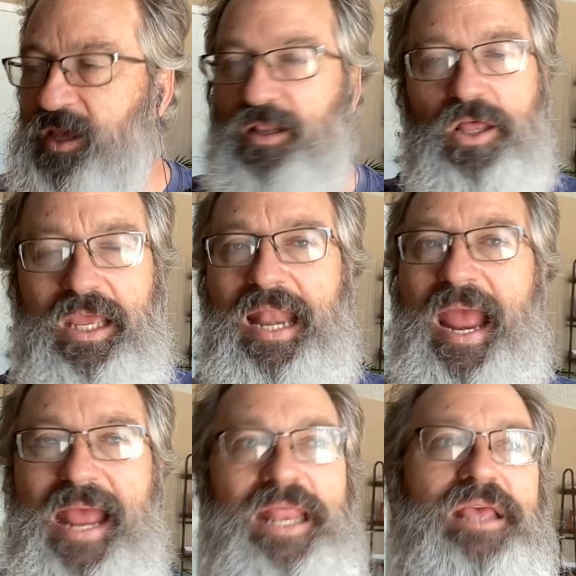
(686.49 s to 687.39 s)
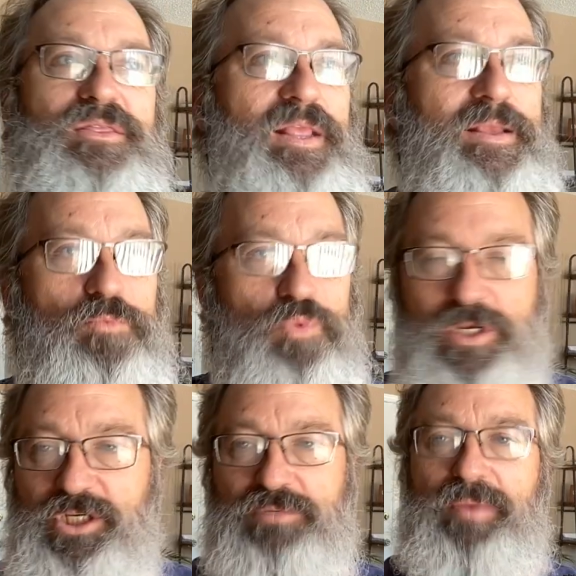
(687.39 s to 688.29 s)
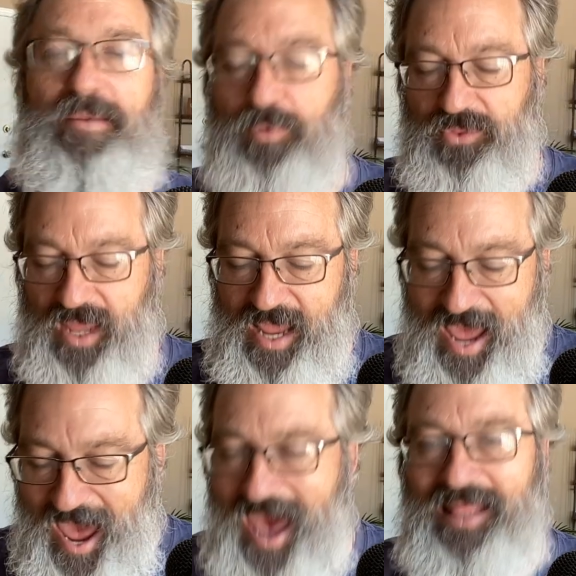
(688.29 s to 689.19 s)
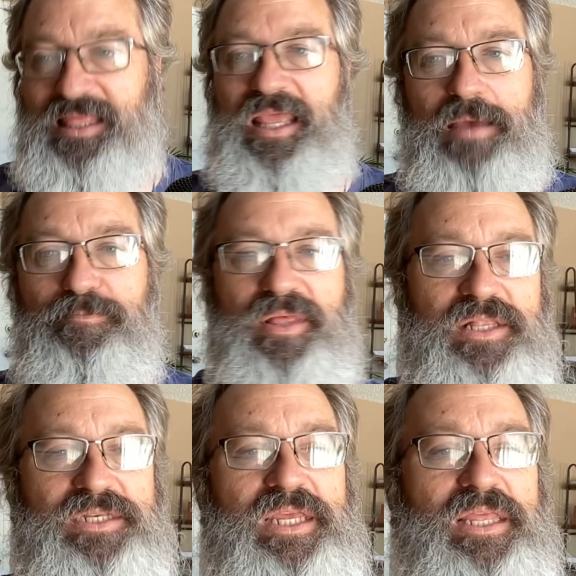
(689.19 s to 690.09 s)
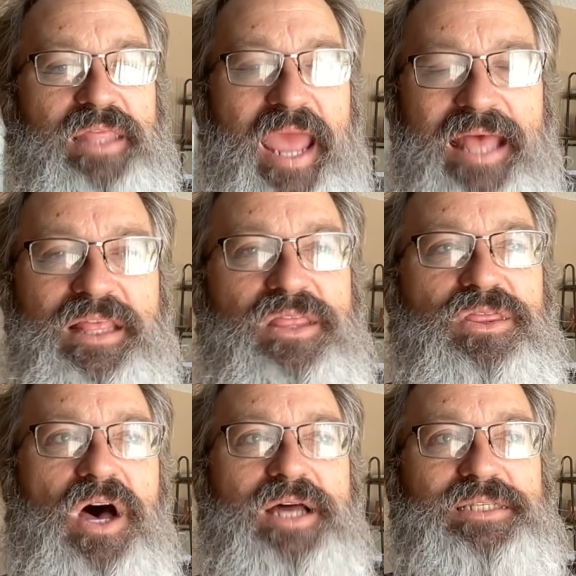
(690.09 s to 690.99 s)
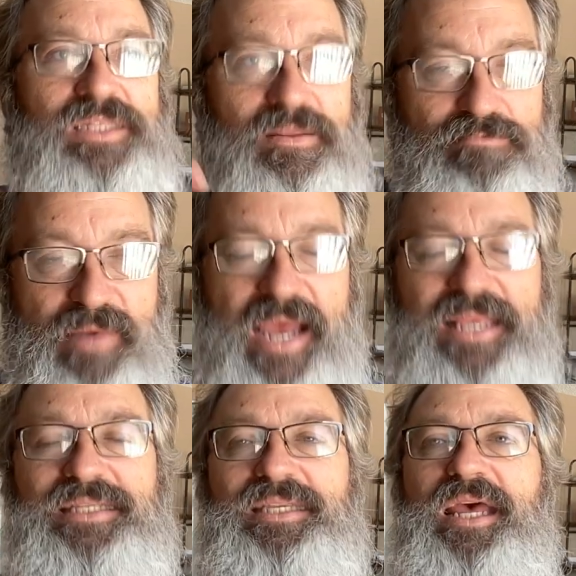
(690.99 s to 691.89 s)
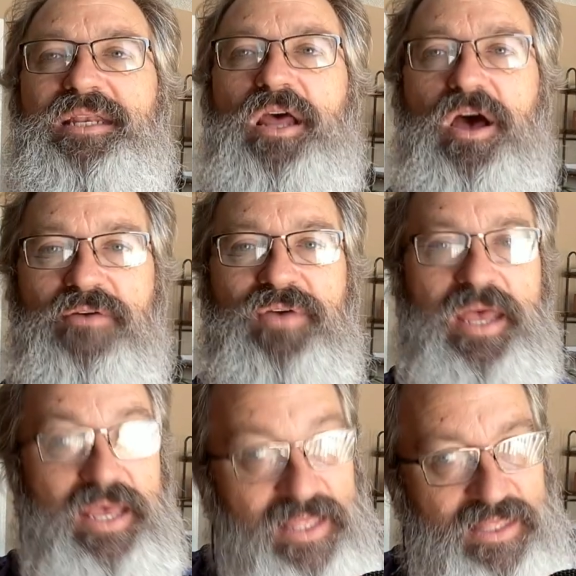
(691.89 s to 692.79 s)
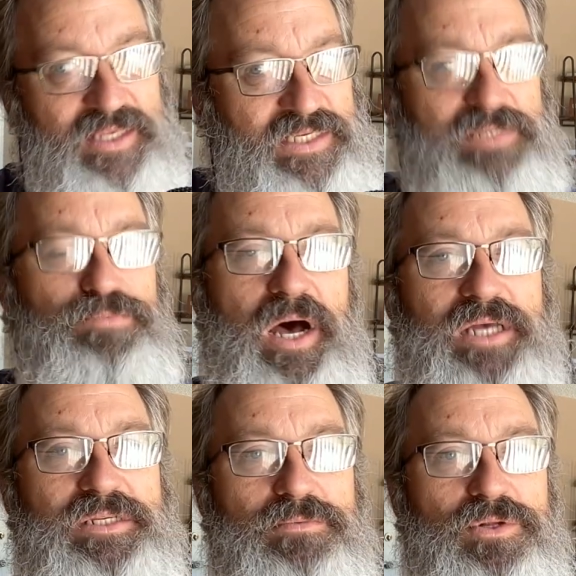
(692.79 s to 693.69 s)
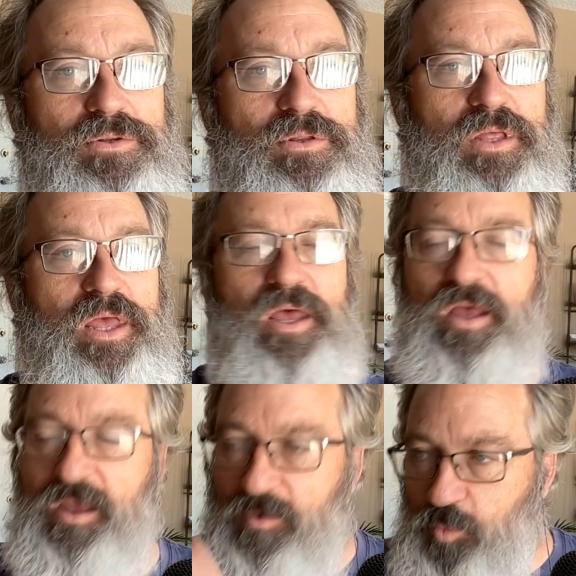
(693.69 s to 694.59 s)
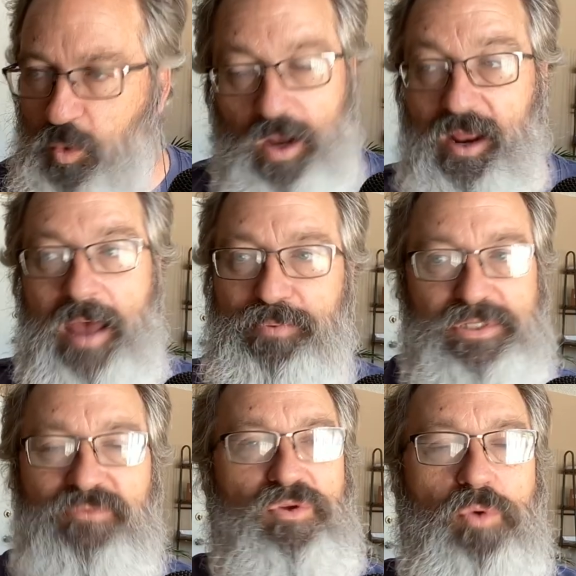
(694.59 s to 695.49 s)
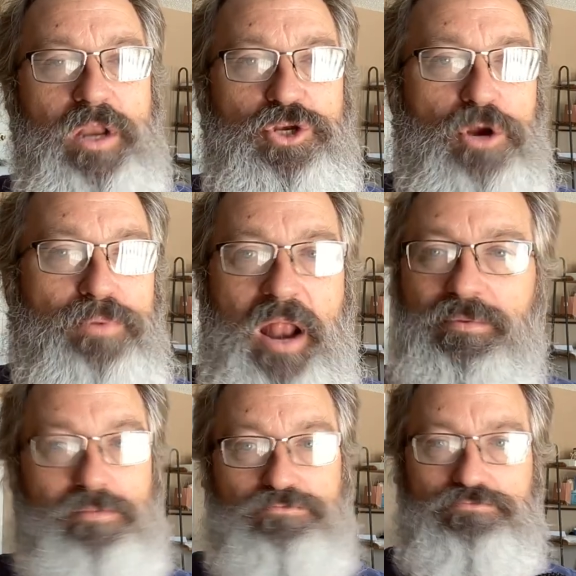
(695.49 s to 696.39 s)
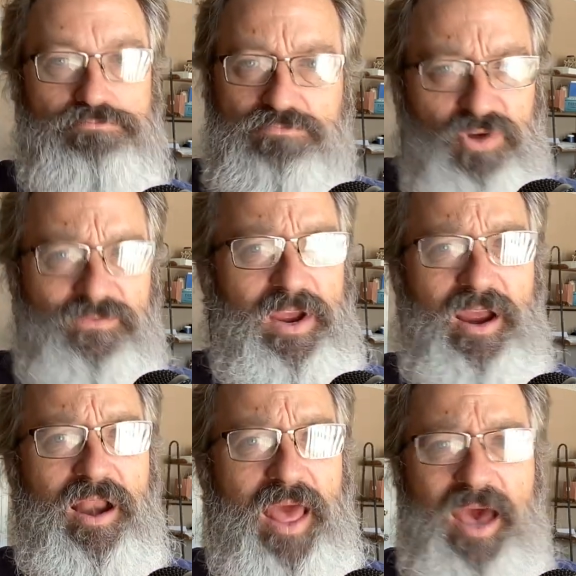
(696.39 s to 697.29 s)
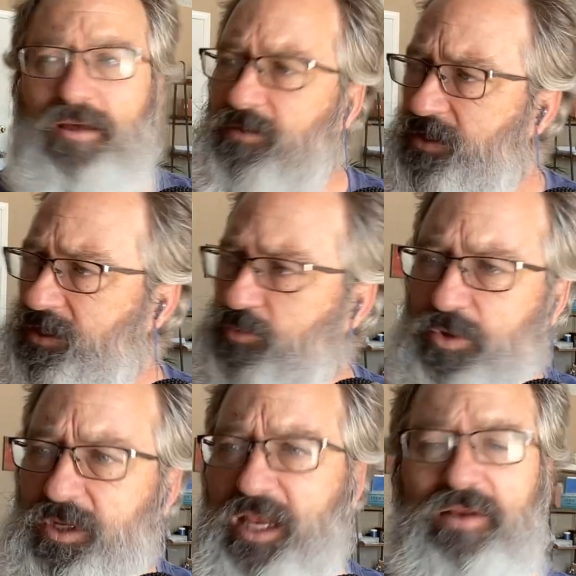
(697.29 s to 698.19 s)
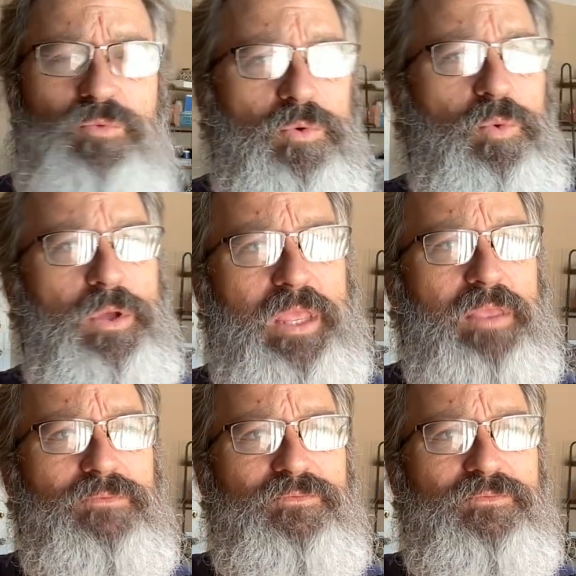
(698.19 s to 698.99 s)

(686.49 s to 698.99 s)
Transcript: look at any of the richest people they have the ability they have the thoughts the mindset of this is possible what happens if you run into a problem we'll figure it out we'll get it we'll